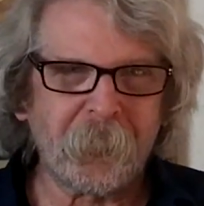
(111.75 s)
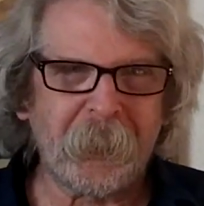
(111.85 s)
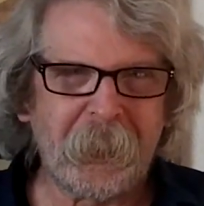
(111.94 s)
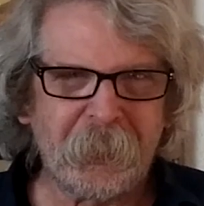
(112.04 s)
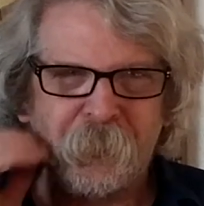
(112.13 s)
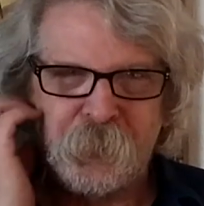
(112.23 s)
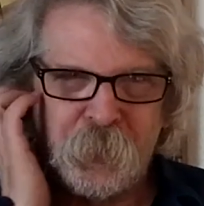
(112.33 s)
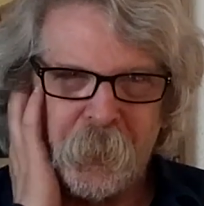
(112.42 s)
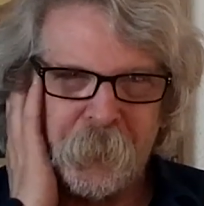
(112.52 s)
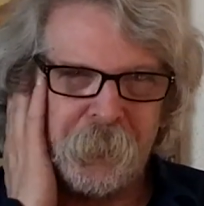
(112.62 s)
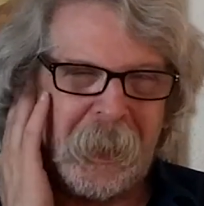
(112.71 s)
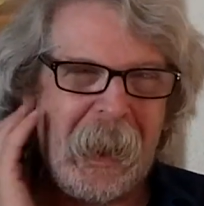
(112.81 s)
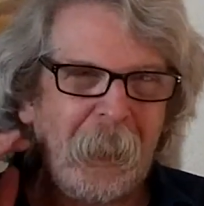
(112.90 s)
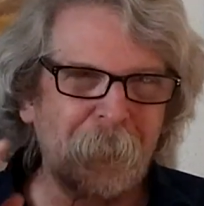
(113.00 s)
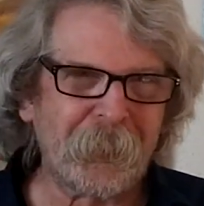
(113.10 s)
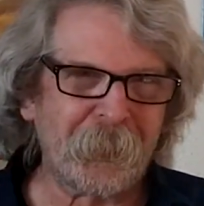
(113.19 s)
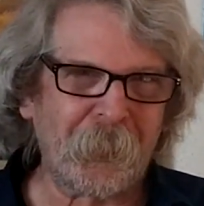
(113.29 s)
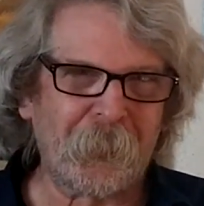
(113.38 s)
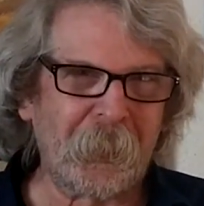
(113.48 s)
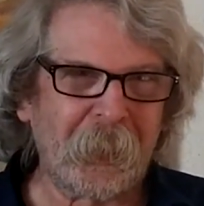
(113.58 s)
and it's just a happy ending thing.